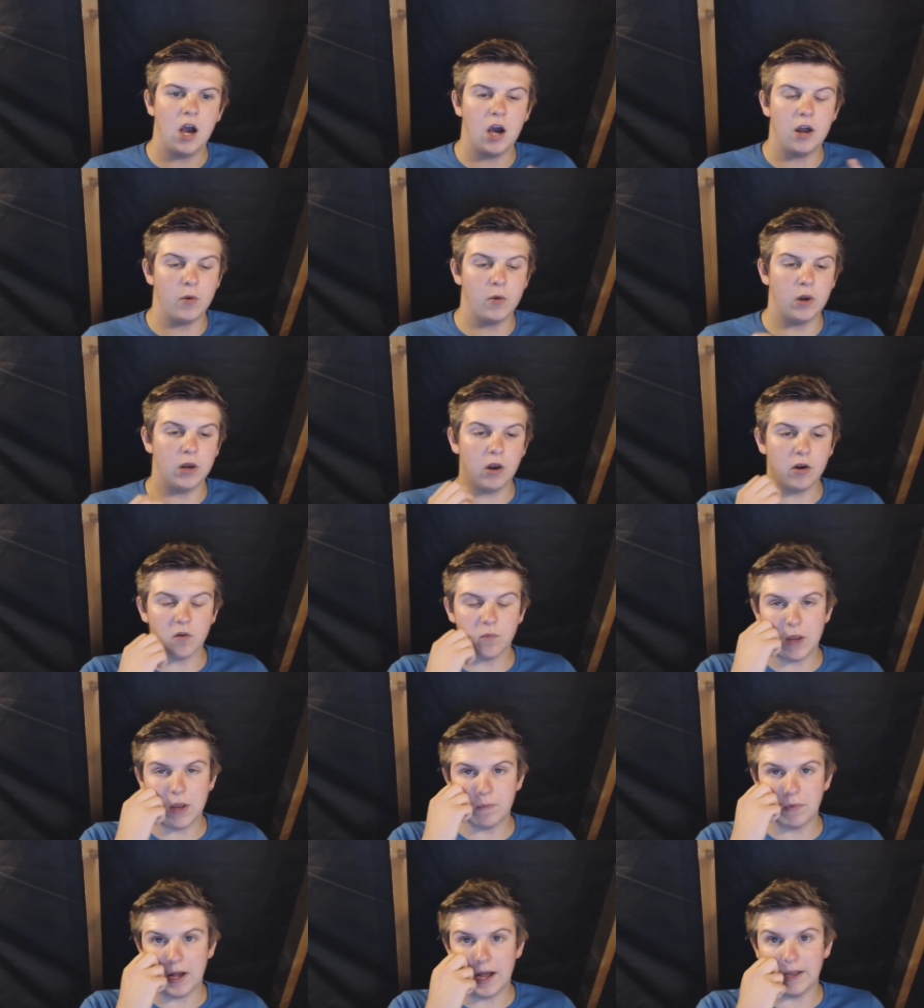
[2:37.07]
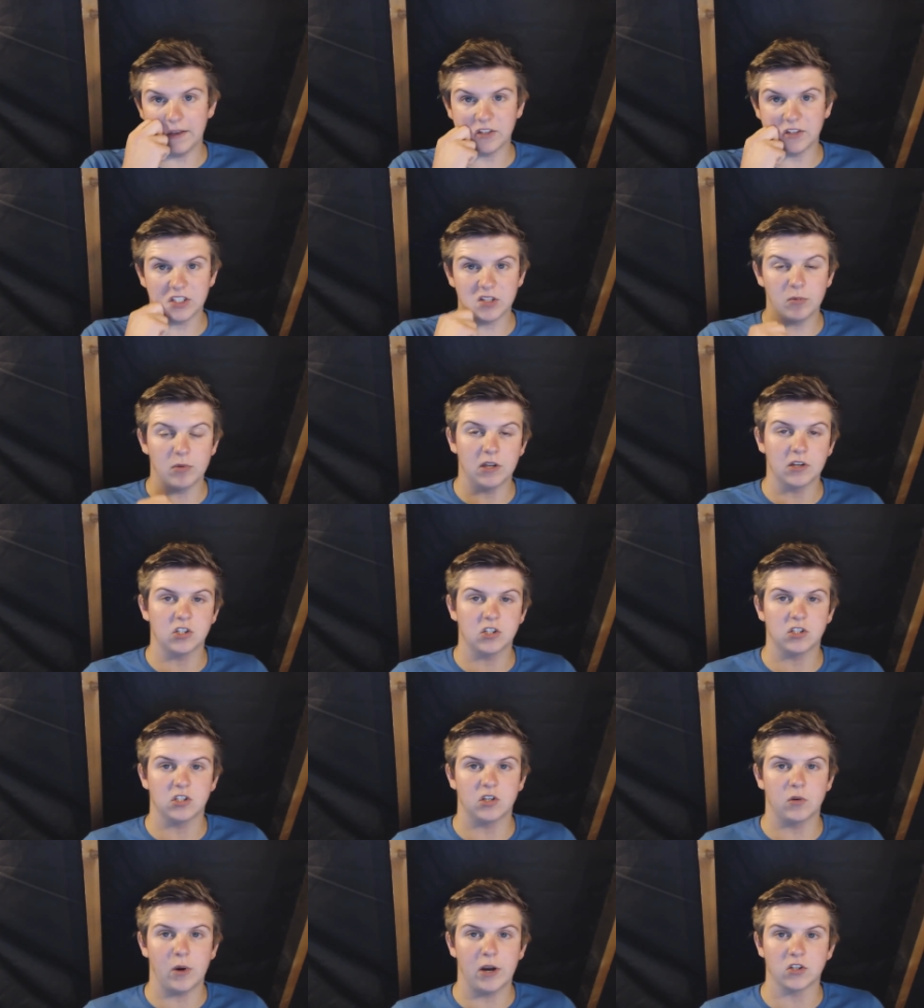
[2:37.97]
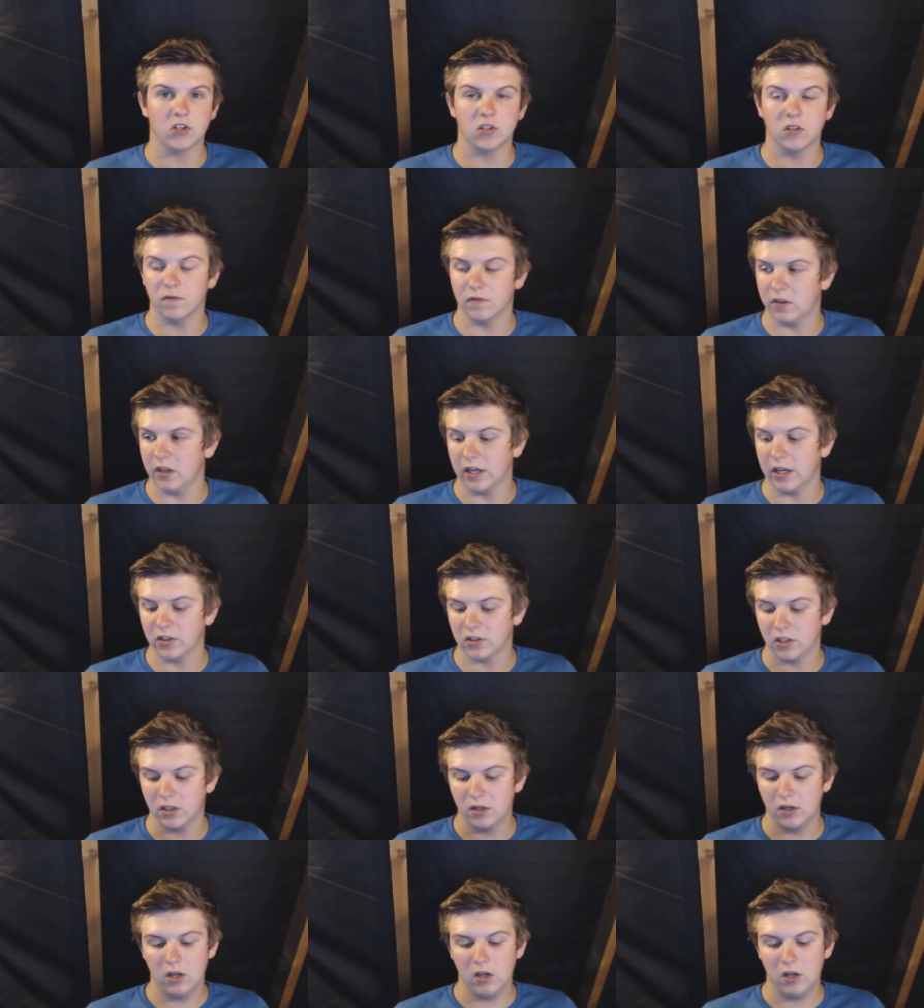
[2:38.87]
I know a lot of people had a similar situation of this,